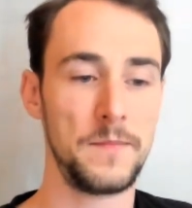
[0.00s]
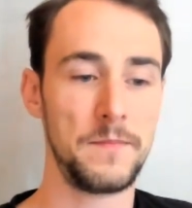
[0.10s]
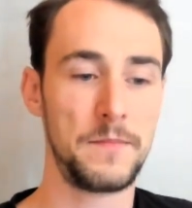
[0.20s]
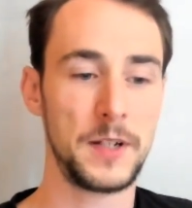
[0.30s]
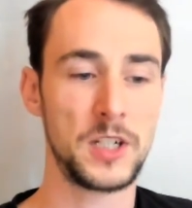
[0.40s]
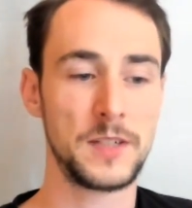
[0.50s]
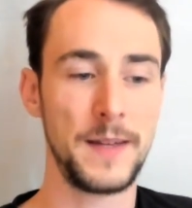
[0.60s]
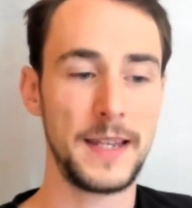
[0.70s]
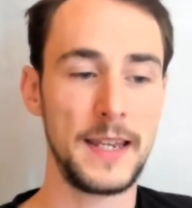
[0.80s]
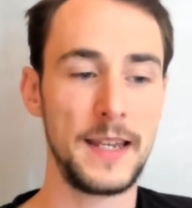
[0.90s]
But she's
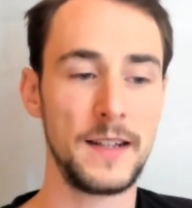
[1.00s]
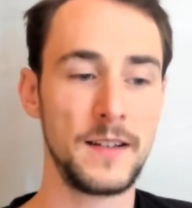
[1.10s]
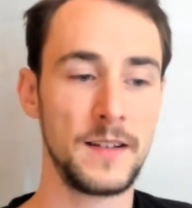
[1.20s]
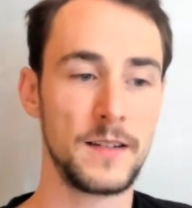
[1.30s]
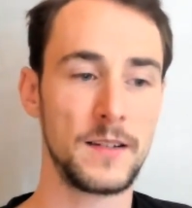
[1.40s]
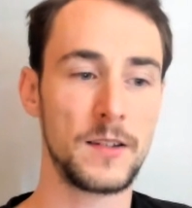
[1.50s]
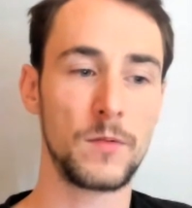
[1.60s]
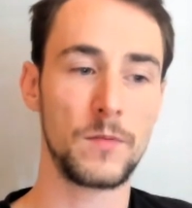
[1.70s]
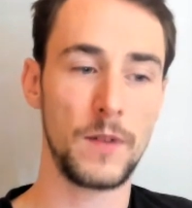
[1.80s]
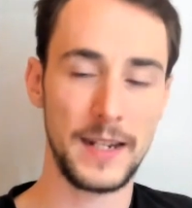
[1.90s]
making the
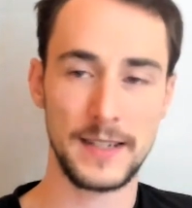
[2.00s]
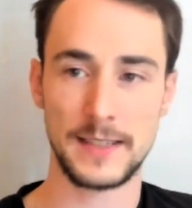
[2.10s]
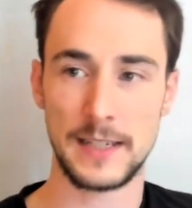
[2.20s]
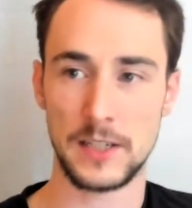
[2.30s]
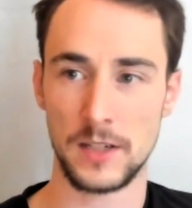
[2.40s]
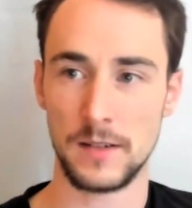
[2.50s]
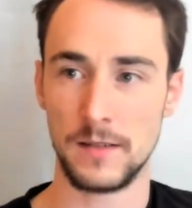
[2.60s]
right decision.